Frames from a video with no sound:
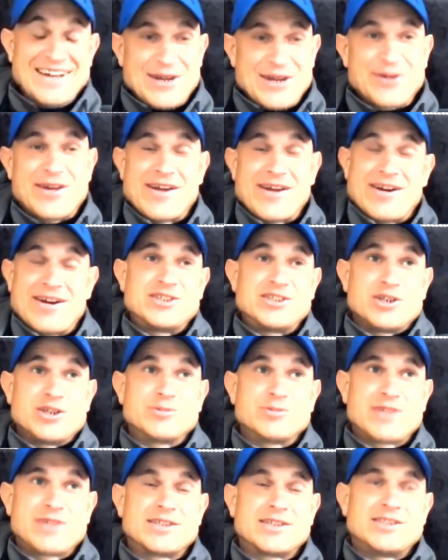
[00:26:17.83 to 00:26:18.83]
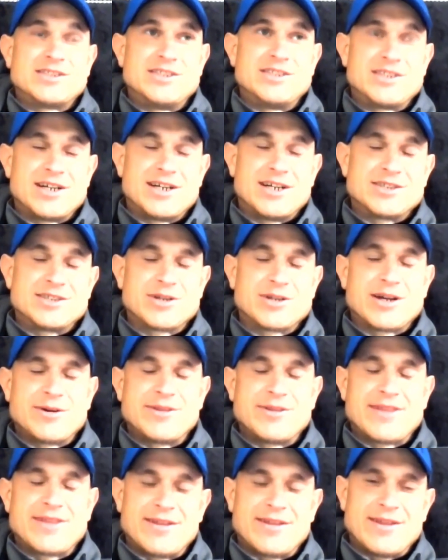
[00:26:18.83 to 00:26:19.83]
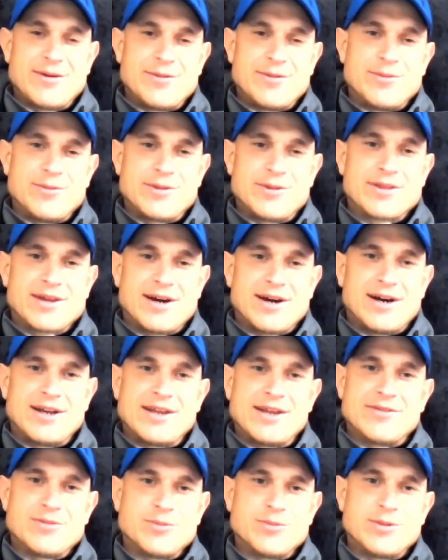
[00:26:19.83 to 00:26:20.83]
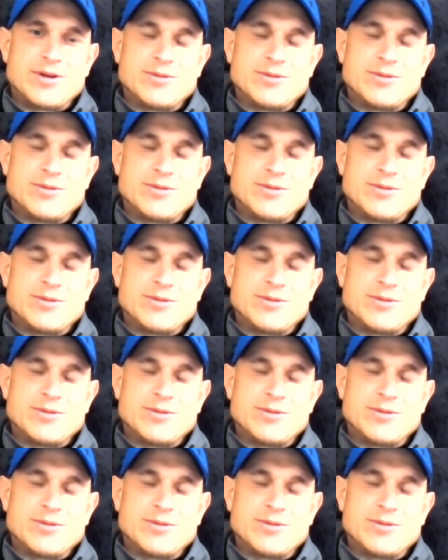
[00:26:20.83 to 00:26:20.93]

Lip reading: Geraint John was actually in charge when I went down there with Cardiff,